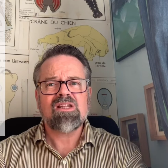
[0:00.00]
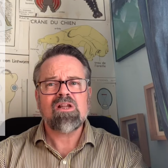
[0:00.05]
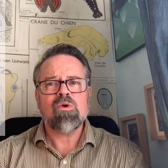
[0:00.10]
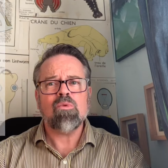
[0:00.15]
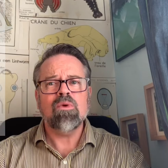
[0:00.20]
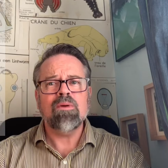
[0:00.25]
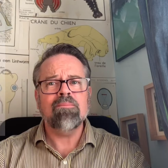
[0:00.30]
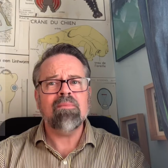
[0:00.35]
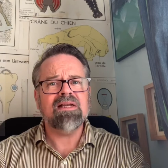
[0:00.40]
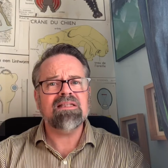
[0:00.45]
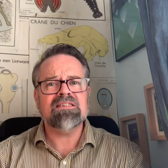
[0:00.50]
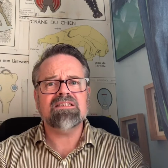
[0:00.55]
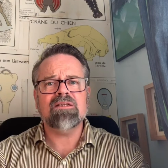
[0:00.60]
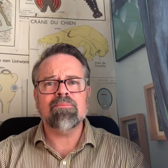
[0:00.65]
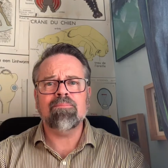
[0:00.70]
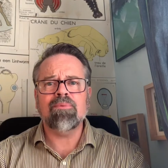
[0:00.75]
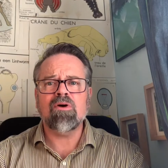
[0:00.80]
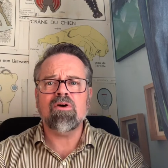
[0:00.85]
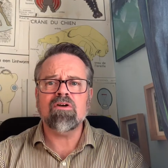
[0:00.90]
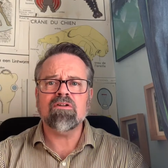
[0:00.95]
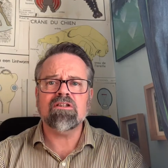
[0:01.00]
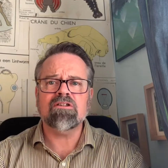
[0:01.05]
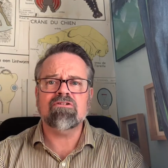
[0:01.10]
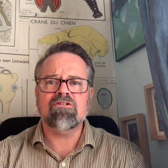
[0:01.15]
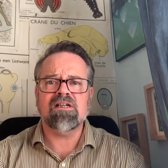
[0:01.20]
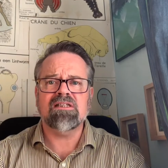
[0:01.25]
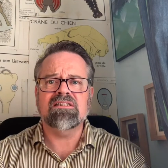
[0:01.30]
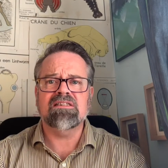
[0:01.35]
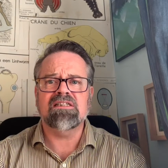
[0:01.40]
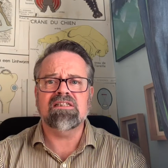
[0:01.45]
We might support the
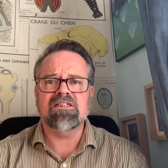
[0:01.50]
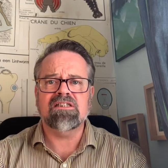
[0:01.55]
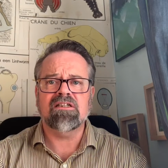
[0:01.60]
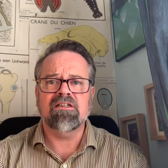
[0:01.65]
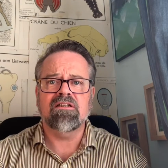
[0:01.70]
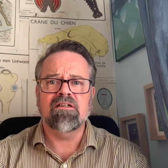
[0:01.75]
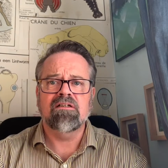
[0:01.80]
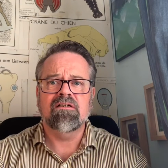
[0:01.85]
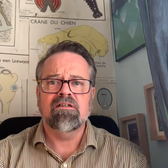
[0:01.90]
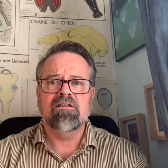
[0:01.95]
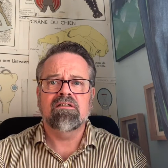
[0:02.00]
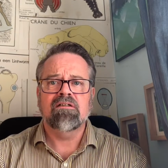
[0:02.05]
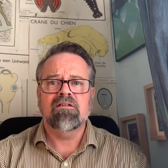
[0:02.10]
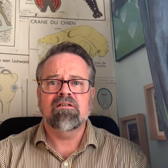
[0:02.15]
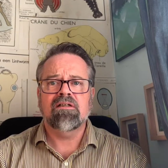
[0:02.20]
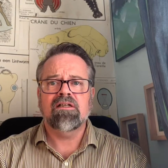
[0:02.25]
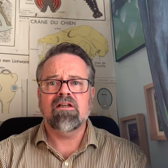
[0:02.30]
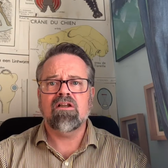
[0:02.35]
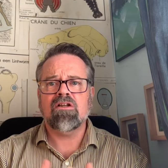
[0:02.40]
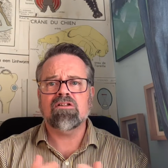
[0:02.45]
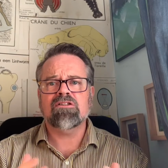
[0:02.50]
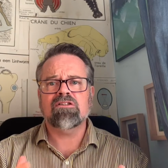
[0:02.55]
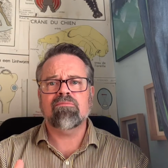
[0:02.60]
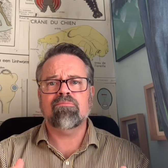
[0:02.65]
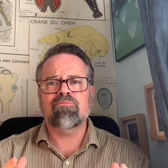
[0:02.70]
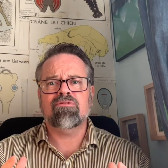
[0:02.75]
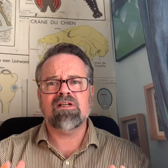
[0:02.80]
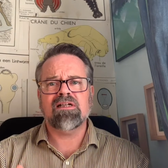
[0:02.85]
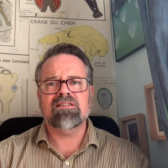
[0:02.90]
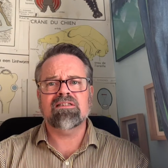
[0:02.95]
transition in lots of
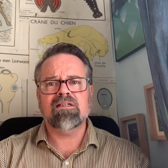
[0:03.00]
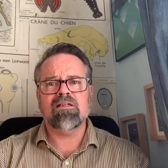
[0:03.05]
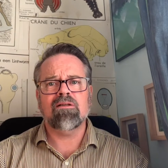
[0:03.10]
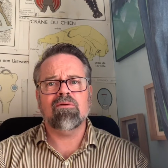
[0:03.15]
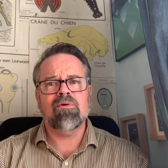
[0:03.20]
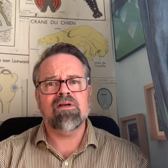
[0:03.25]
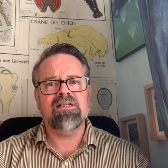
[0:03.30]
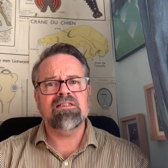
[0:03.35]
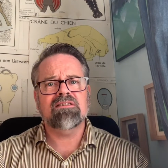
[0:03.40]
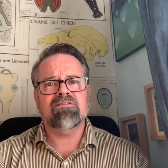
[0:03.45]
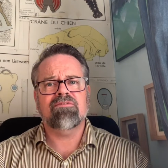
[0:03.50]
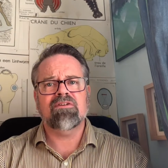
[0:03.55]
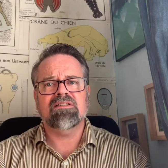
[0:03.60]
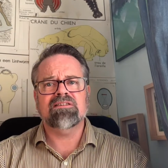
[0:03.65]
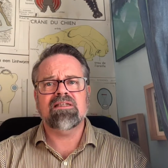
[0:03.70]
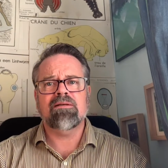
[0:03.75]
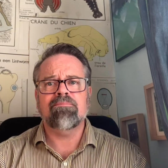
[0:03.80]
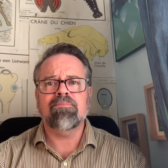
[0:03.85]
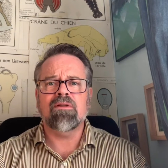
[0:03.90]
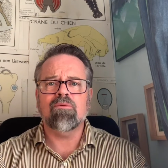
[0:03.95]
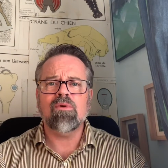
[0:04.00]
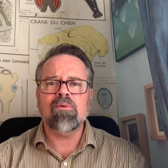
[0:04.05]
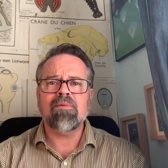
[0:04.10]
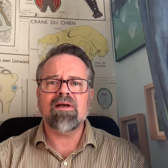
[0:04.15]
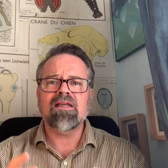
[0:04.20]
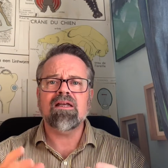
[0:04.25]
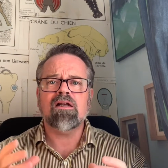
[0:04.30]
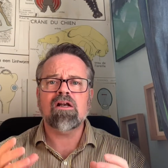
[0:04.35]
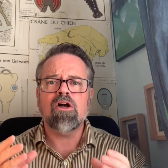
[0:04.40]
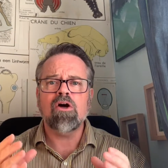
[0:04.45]
practical ways. For example, we
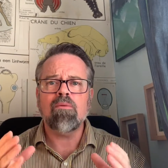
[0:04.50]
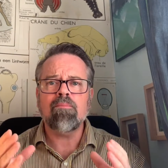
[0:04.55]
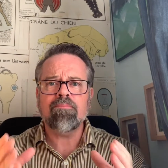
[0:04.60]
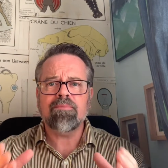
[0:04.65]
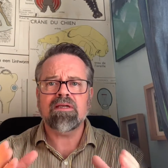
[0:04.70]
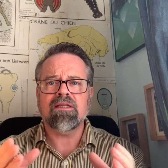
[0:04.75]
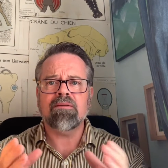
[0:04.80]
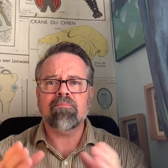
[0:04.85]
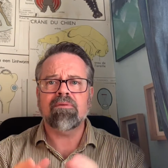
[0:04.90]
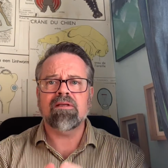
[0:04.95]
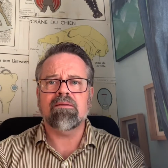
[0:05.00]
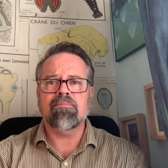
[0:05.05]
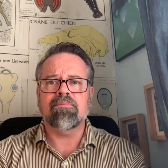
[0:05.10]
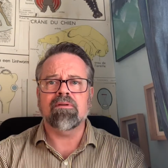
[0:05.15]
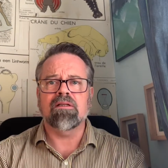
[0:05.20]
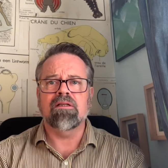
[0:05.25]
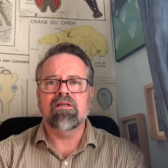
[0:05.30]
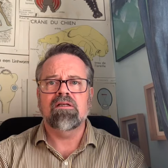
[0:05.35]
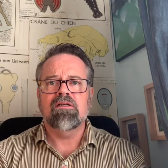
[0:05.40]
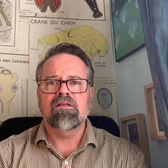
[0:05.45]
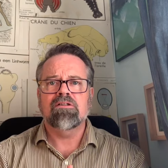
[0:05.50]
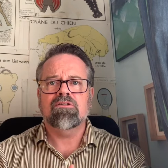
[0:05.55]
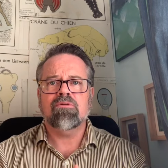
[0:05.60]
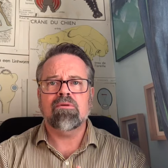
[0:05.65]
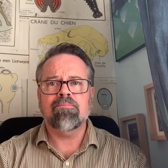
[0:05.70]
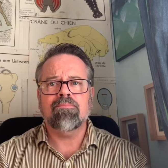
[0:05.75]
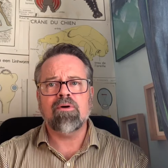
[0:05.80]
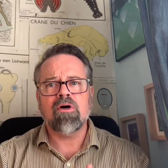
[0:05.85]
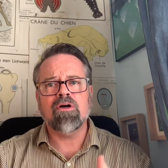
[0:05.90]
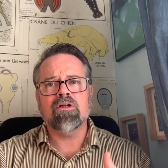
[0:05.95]
might accompany people to
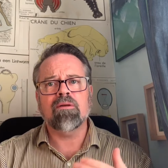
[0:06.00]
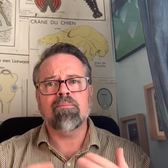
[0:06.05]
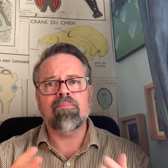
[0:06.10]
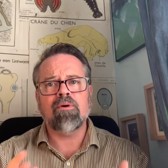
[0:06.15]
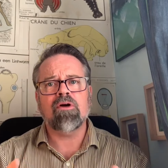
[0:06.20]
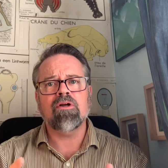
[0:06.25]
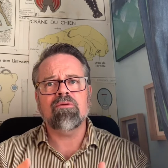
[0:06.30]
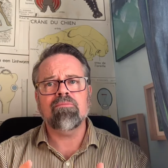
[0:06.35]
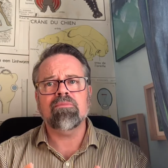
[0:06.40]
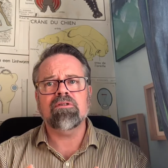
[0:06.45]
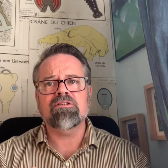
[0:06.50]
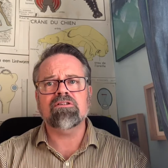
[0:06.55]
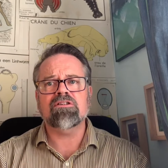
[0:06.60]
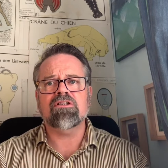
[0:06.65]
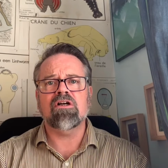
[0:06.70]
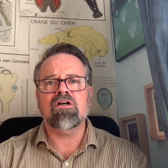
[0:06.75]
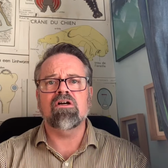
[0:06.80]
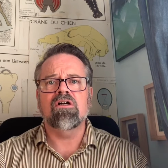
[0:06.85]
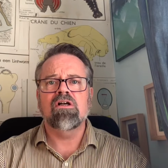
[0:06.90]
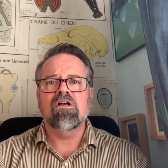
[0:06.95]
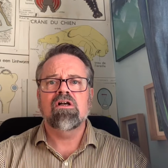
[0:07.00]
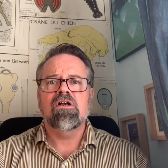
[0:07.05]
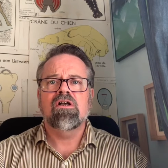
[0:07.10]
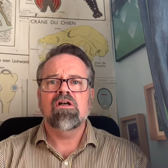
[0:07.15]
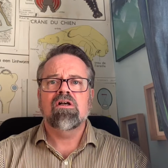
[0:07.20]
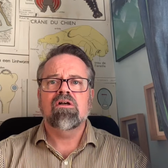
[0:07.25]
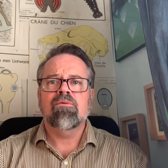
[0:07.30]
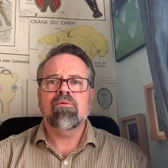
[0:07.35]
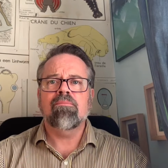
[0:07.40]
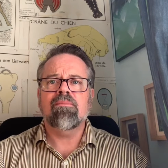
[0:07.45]
important appointments, or
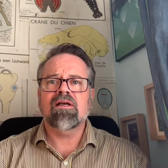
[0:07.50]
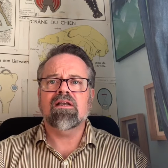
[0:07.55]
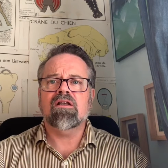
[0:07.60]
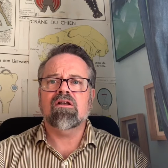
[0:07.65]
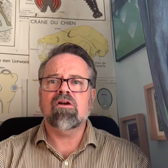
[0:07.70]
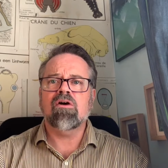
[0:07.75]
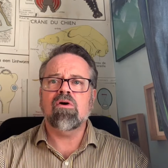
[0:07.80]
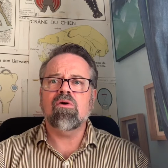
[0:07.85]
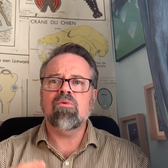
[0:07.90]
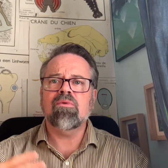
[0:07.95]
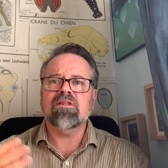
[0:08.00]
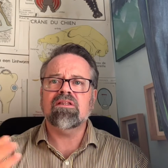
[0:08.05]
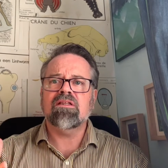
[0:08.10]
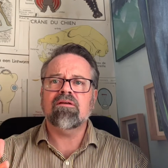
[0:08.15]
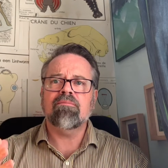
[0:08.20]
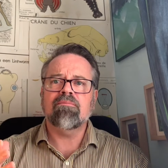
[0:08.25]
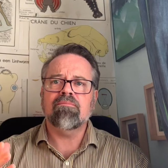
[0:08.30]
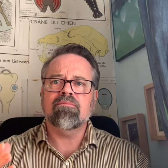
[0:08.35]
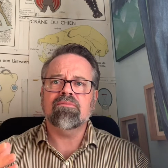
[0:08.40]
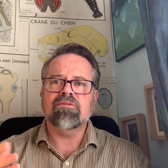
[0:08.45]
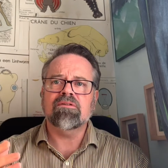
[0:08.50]
we might go with them